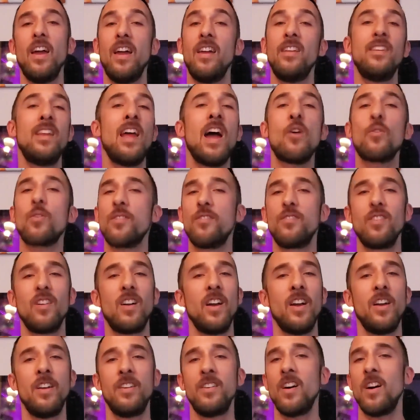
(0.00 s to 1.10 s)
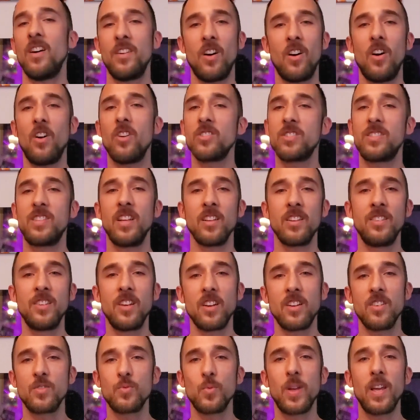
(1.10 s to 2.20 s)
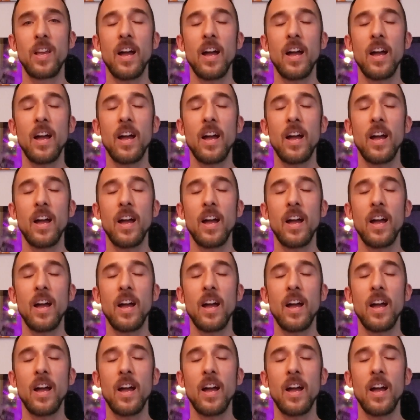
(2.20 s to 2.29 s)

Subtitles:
And now we're flying on all cylinders.